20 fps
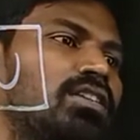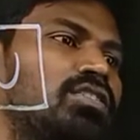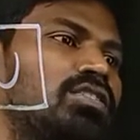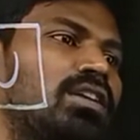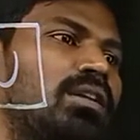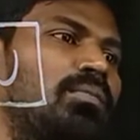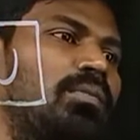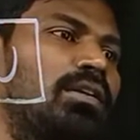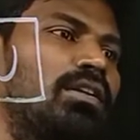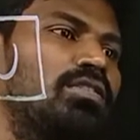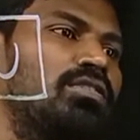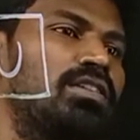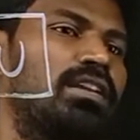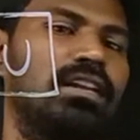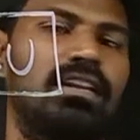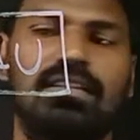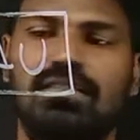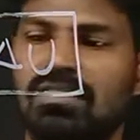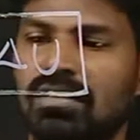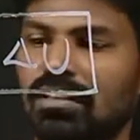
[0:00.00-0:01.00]
initial
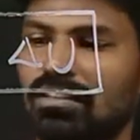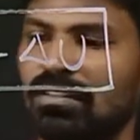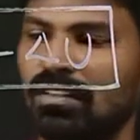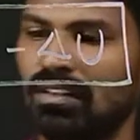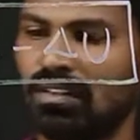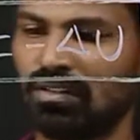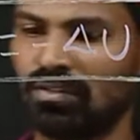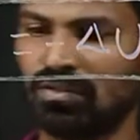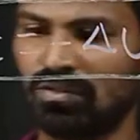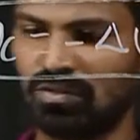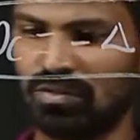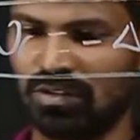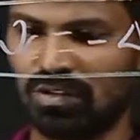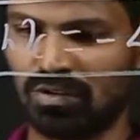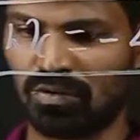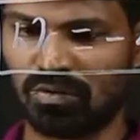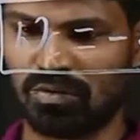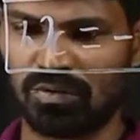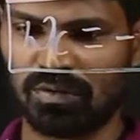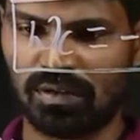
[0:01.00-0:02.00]
potential energy is
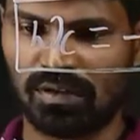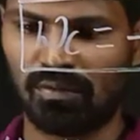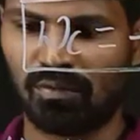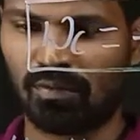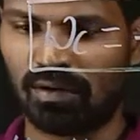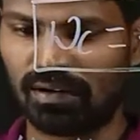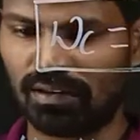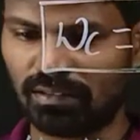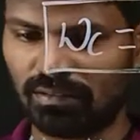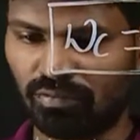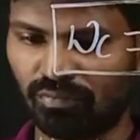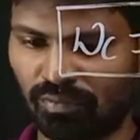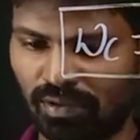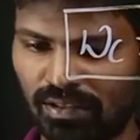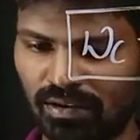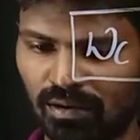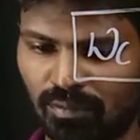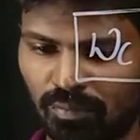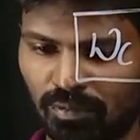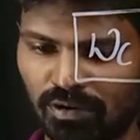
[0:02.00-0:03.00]
0. What is the
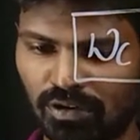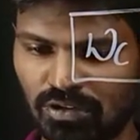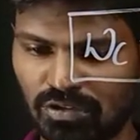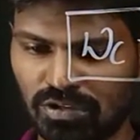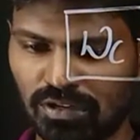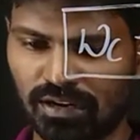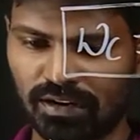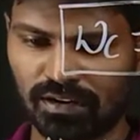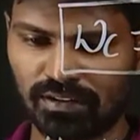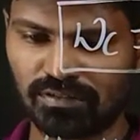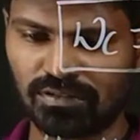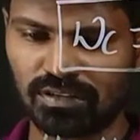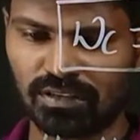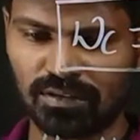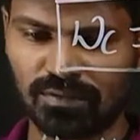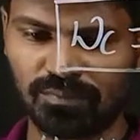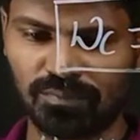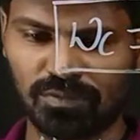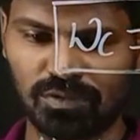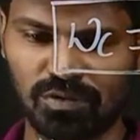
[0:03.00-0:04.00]
final potential
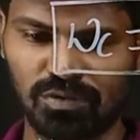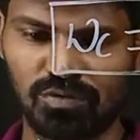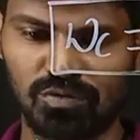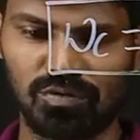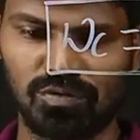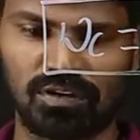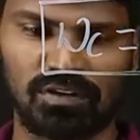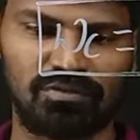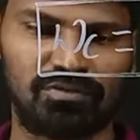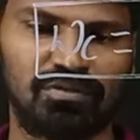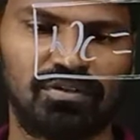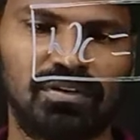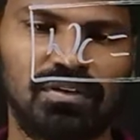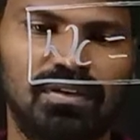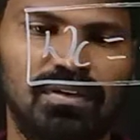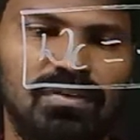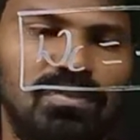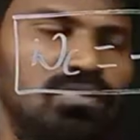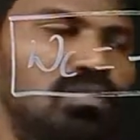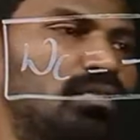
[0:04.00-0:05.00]
energy? Uf.
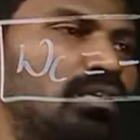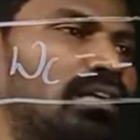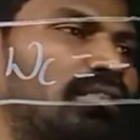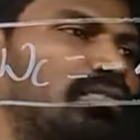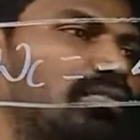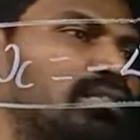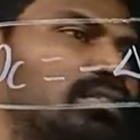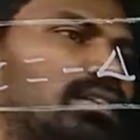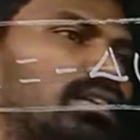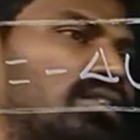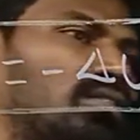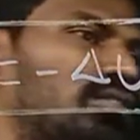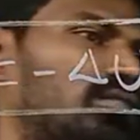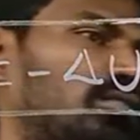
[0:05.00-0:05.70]
Uf is